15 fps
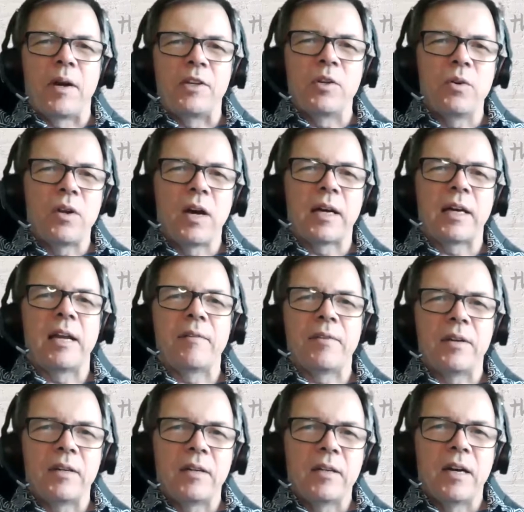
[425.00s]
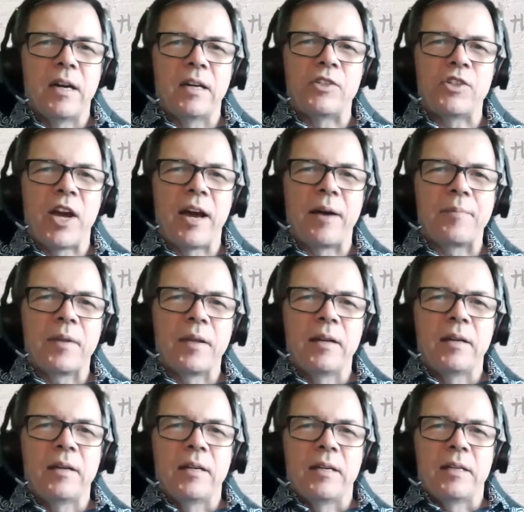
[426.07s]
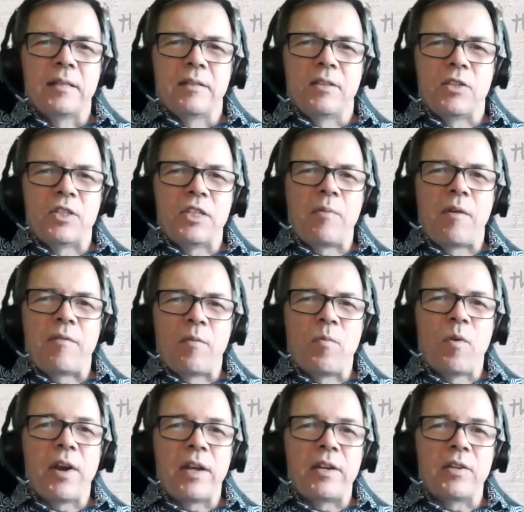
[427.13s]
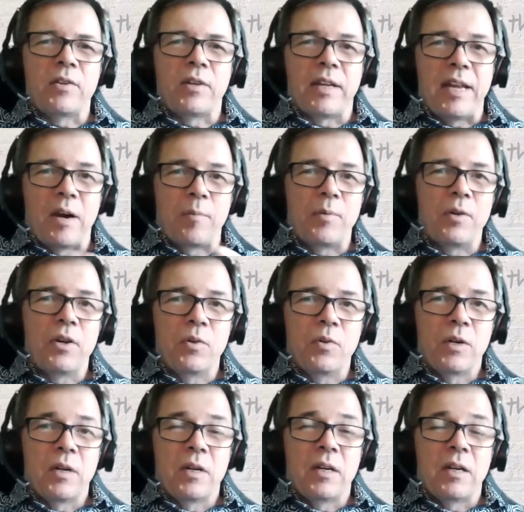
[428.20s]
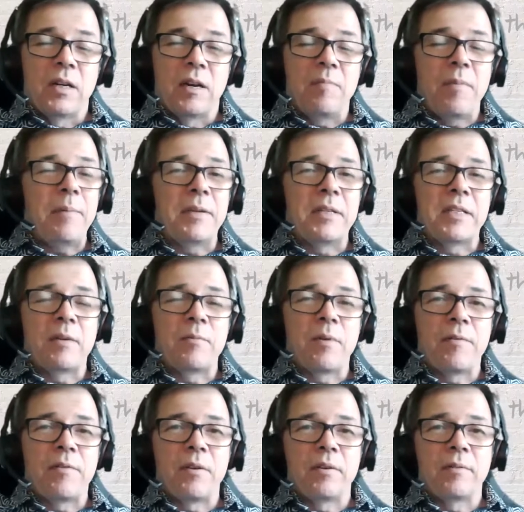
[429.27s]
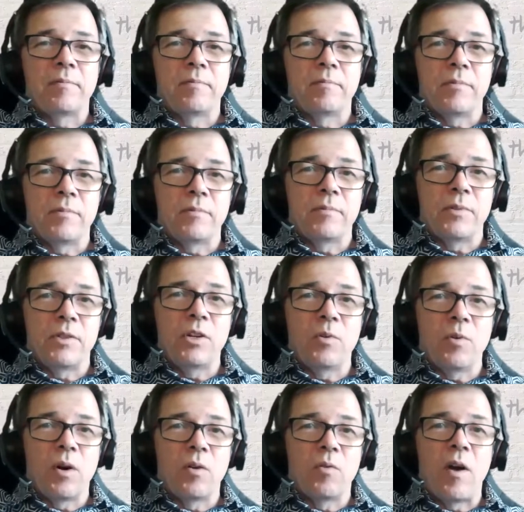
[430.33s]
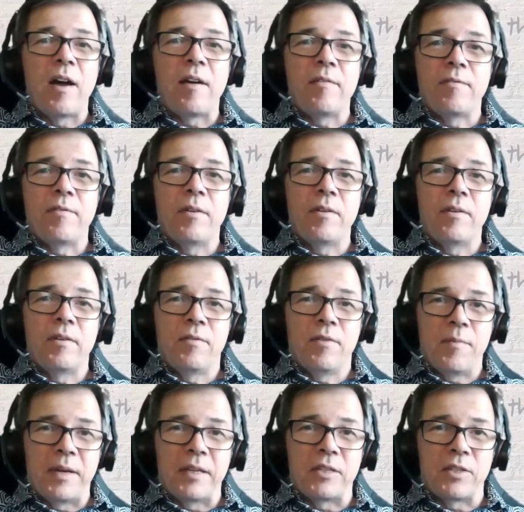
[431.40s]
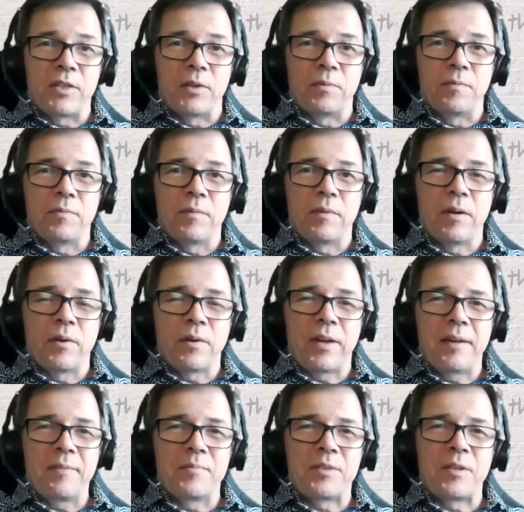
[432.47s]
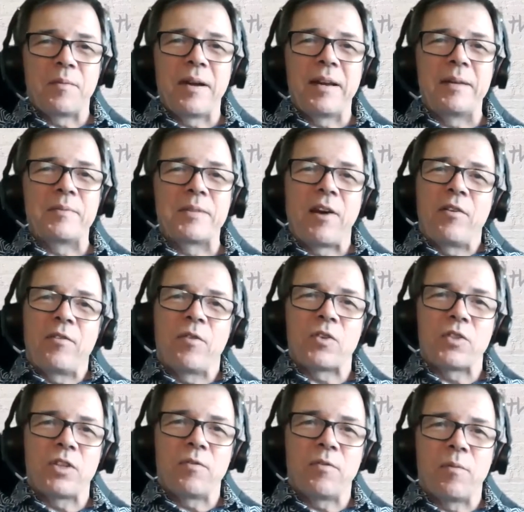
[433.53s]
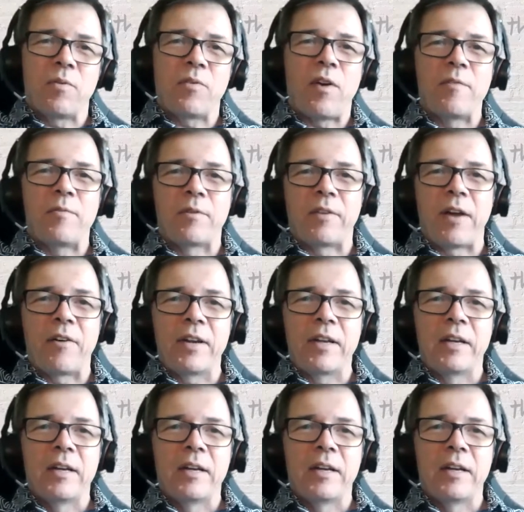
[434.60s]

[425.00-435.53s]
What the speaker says: you and I can have a chat to see whether what I do can help you, and maybe to see whether you are right for me too. Okay, so my name's Gary Foster from Thrive with Gary.